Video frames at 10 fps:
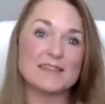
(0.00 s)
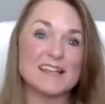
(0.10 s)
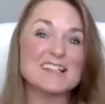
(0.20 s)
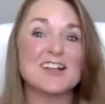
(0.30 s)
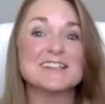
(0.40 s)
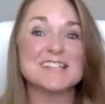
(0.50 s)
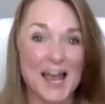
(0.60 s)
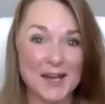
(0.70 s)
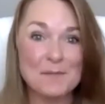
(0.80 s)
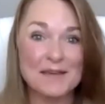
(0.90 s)
That's not
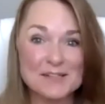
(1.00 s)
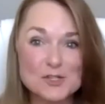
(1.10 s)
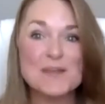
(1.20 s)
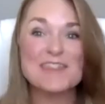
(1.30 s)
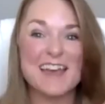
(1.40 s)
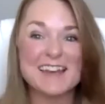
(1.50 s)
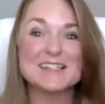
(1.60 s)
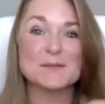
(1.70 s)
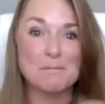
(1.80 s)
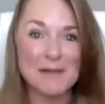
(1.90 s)
time management. That
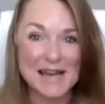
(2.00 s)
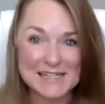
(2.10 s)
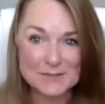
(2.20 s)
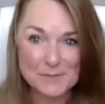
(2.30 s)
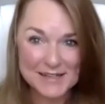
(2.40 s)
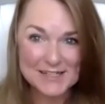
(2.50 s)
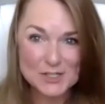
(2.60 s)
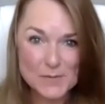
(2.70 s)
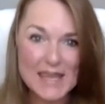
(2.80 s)
is mind management.